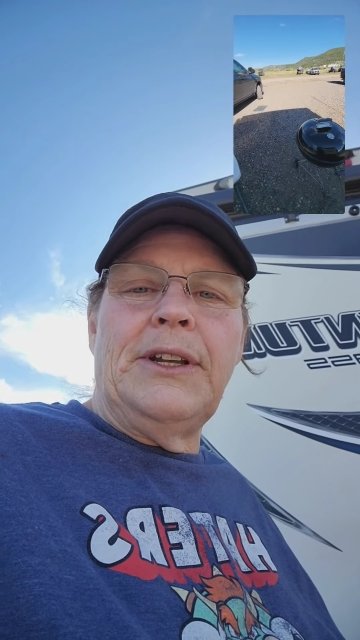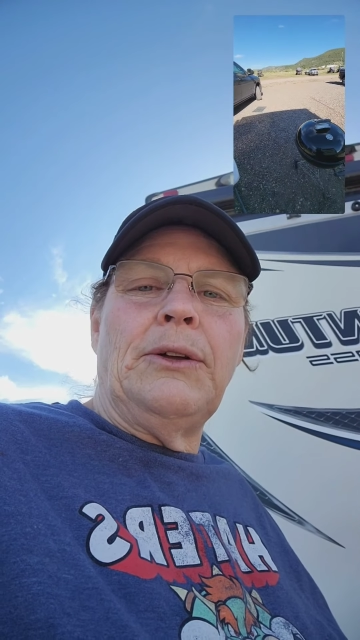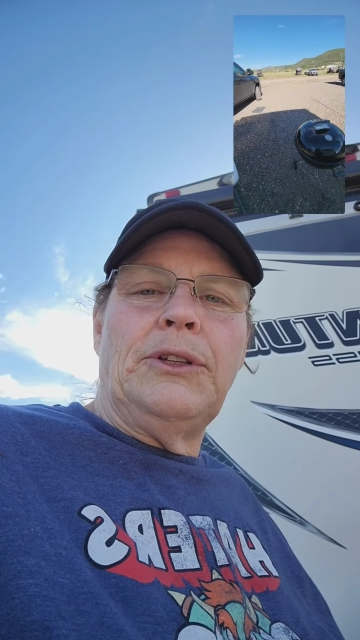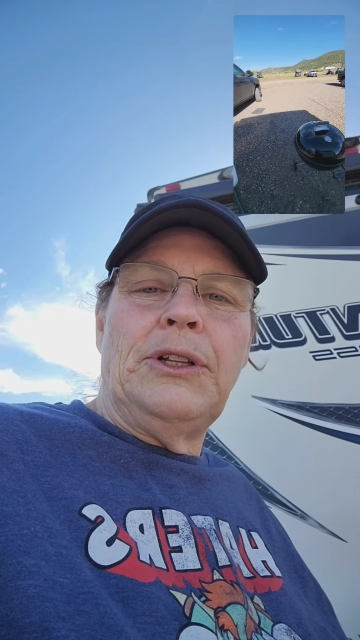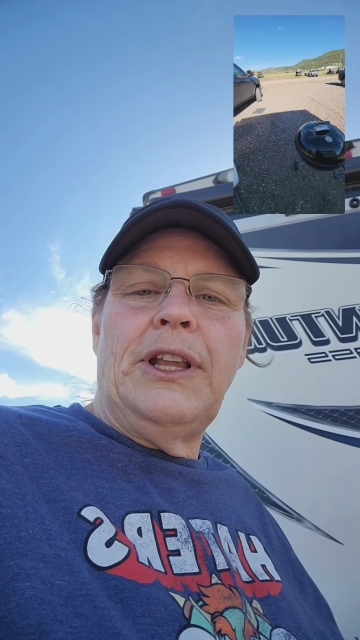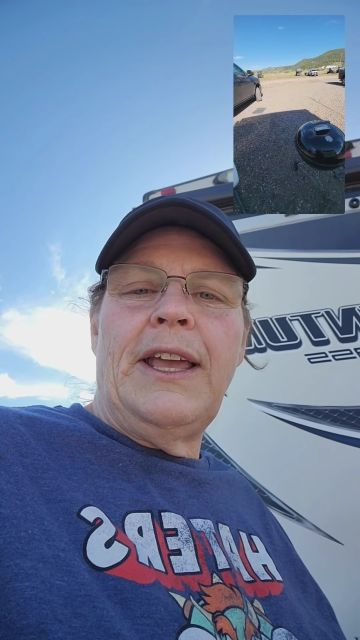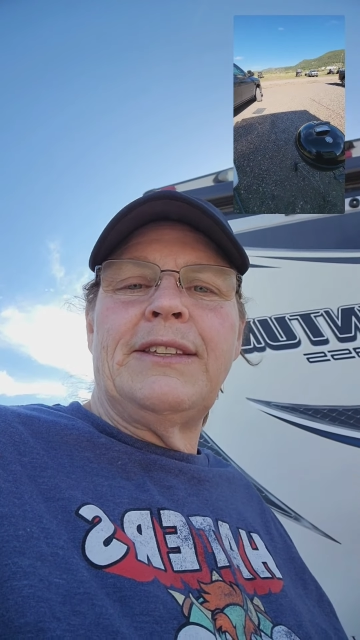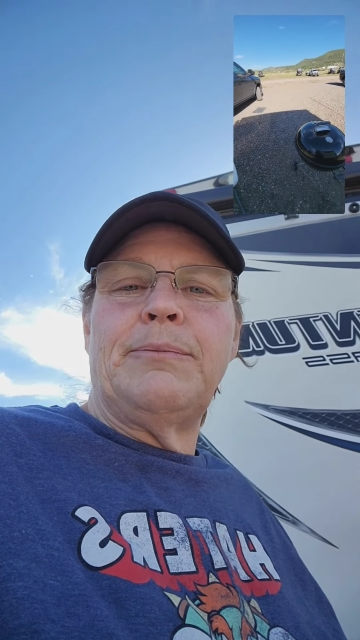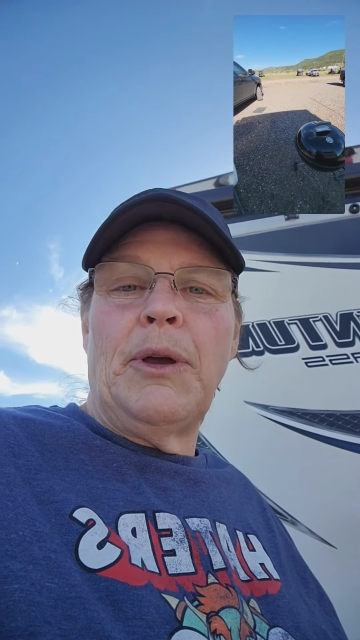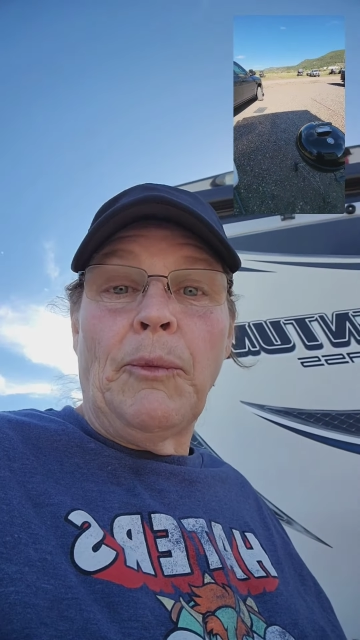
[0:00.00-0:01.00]
you know, a little
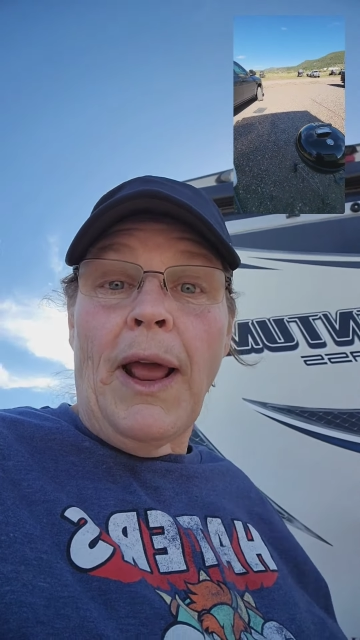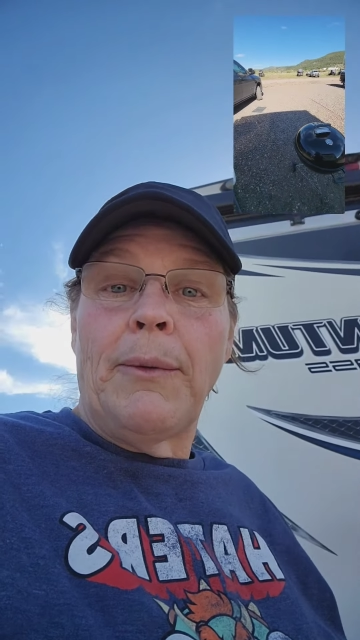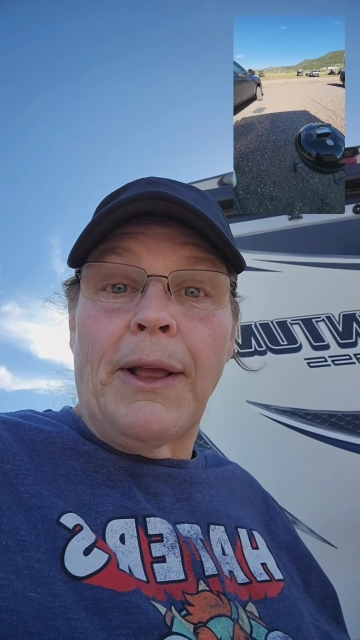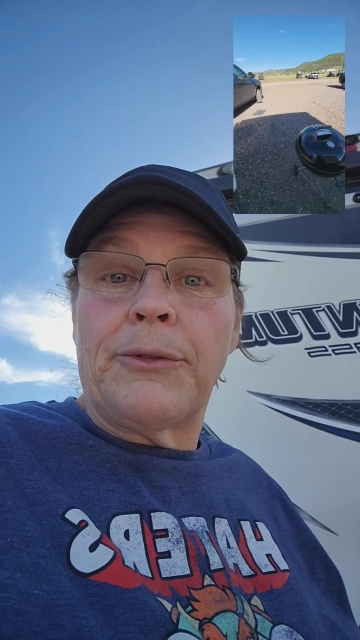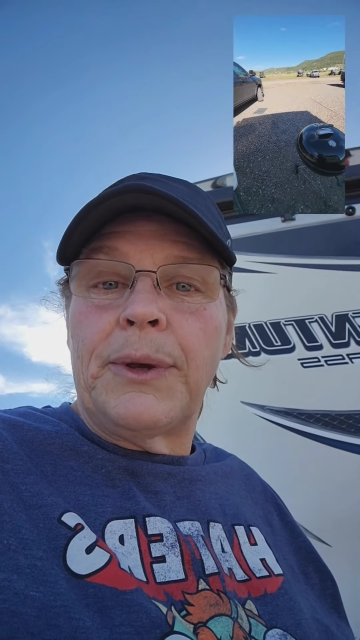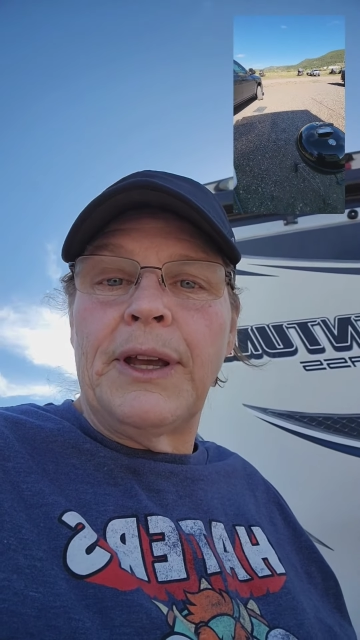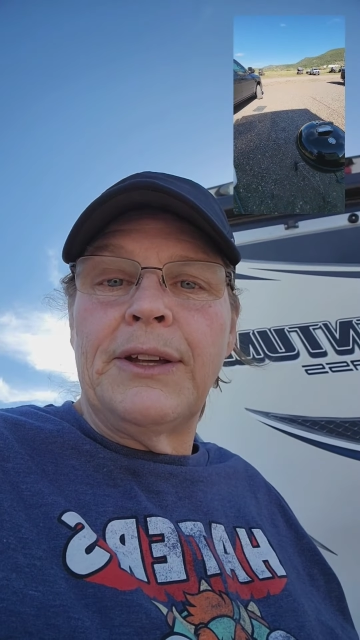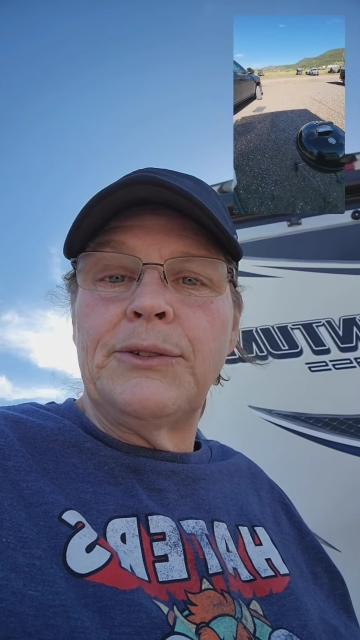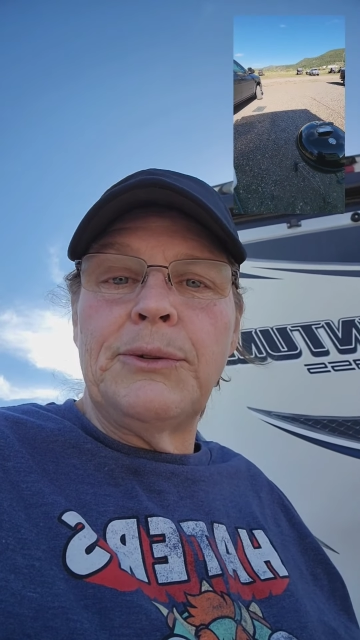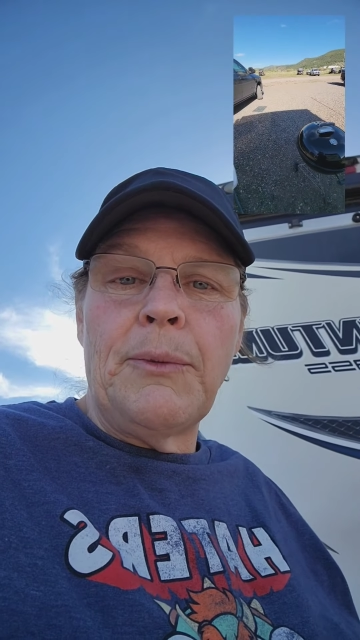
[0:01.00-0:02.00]
less, but right around
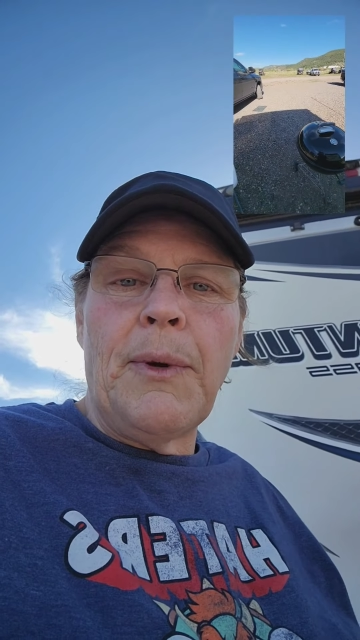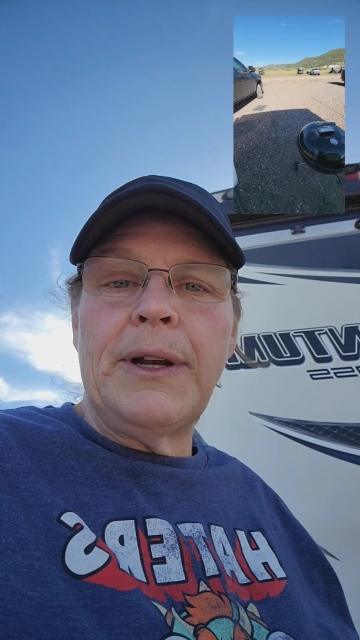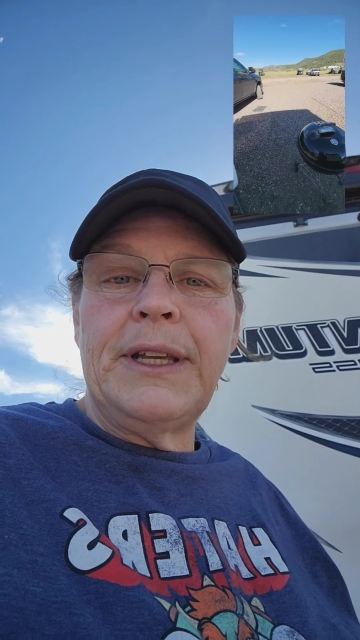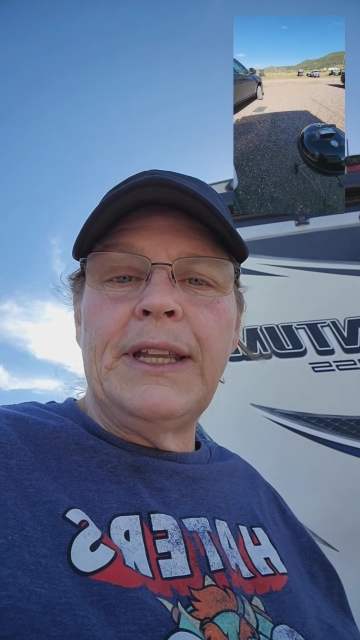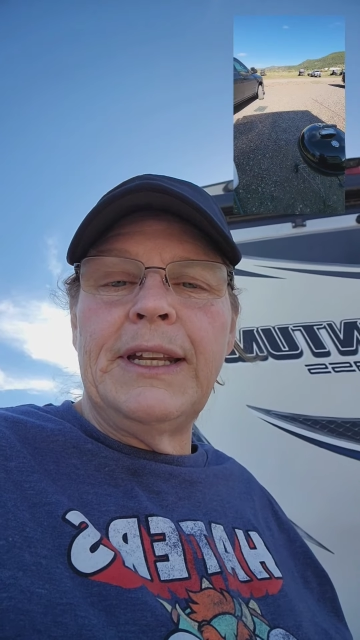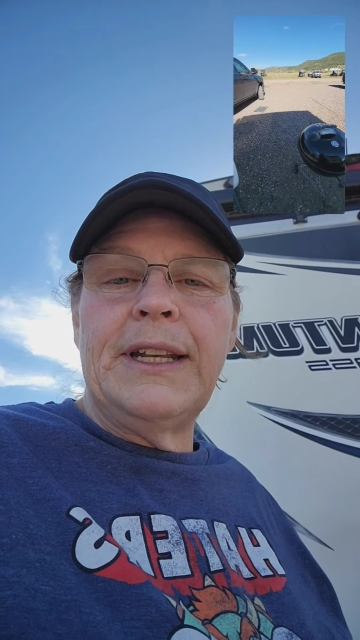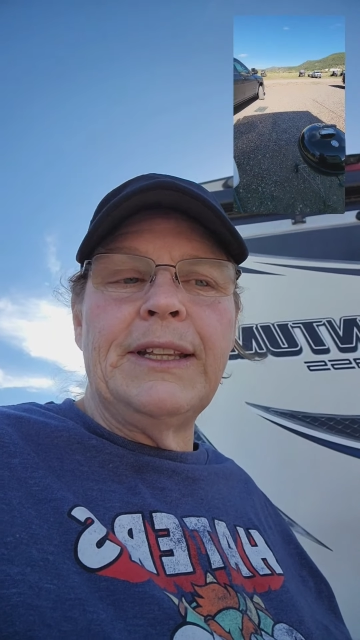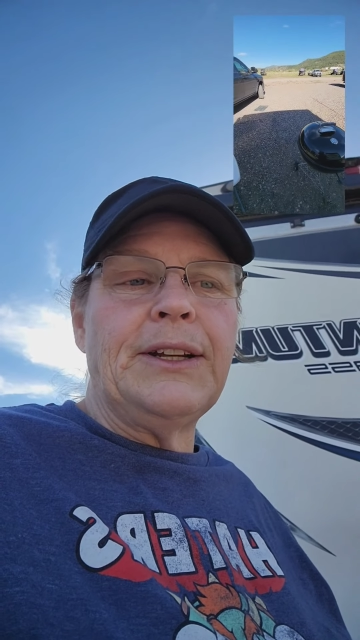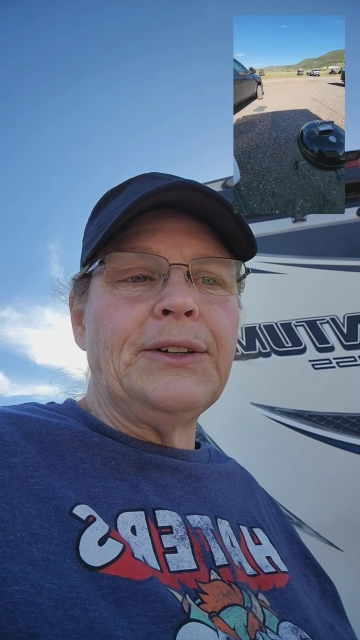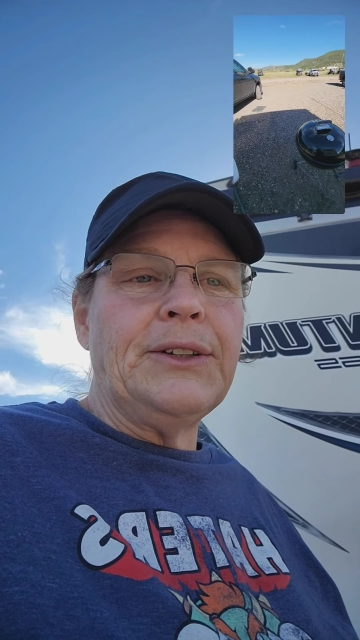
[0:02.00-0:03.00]
300. We want to get it
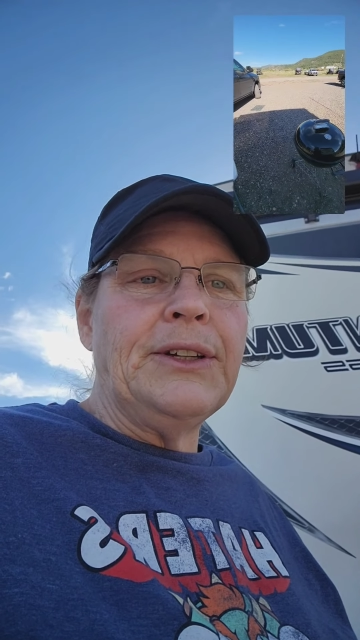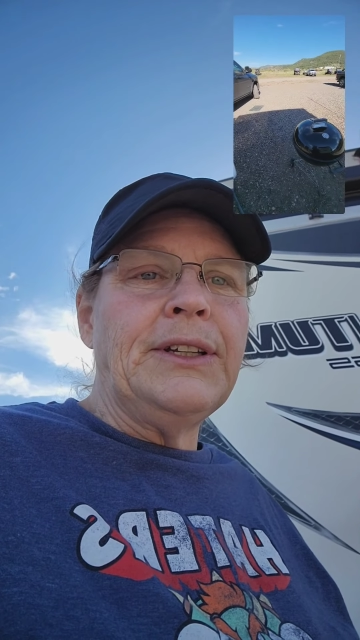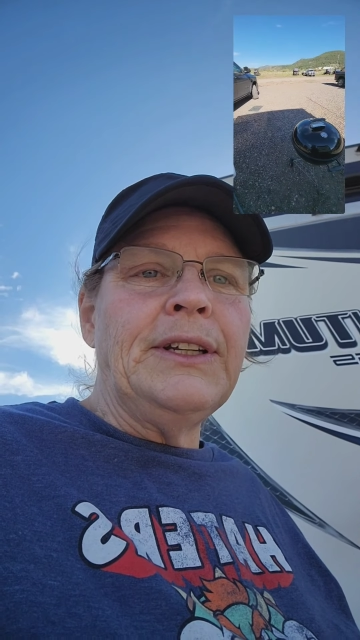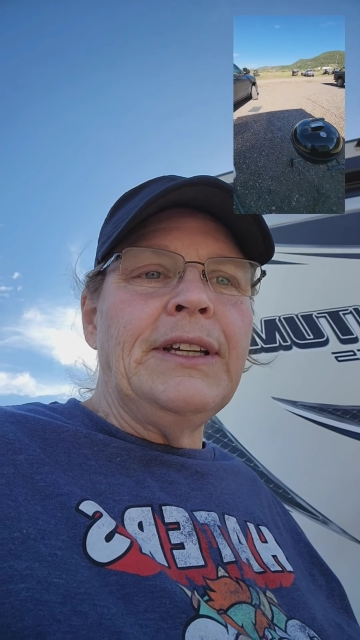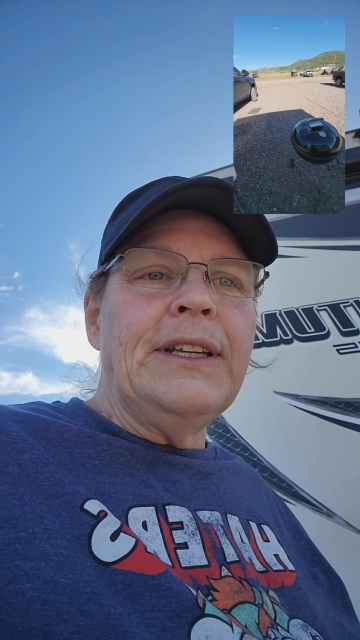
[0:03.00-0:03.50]
in there good.